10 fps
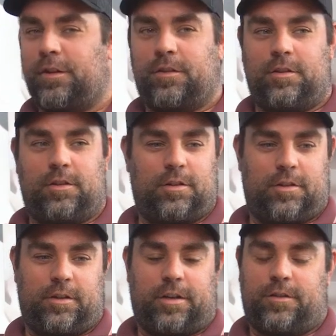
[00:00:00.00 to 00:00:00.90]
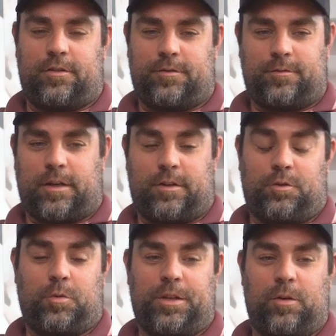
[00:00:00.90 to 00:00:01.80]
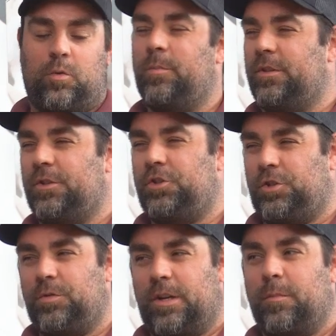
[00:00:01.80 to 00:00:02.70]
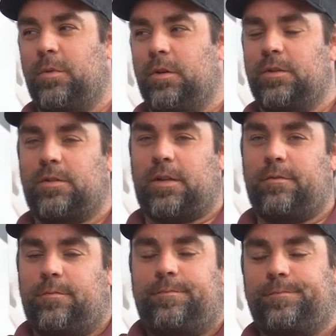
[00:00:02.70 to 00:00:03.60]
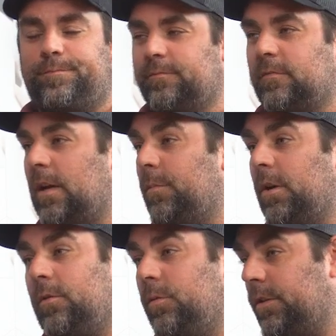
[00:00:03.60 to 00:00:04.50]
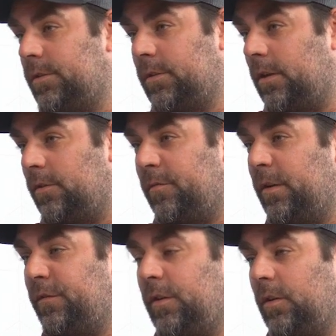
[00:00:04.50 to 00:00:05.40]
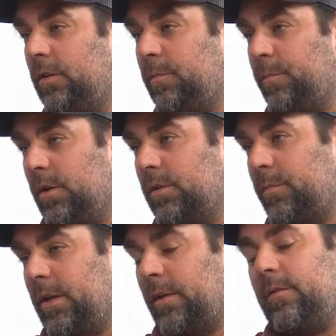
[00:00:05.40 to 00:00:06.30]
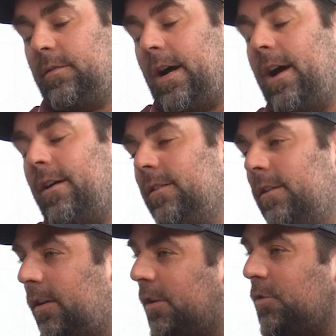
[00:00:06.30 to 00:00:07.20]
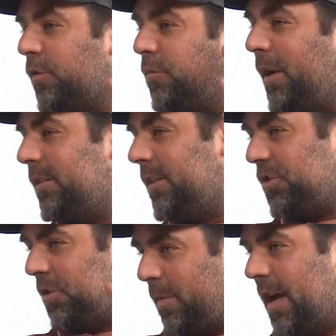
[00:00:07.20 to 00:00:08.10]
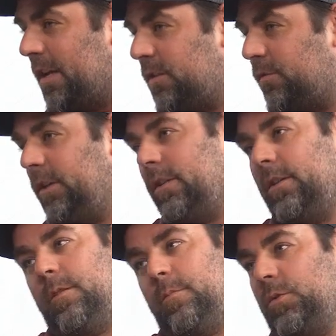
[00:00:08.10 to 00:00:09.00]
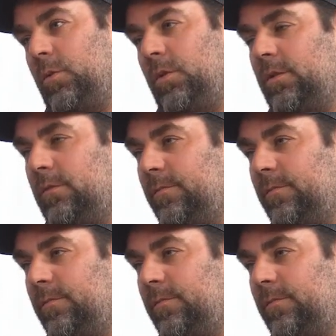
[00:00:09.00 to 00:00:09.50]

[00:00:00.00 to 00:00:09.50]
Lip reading: I think I don't know what they were, but the June numbers, I'm not a realtor. I don't have my finger on the pulse, but I sort of pay attention passively, and the numbers are down.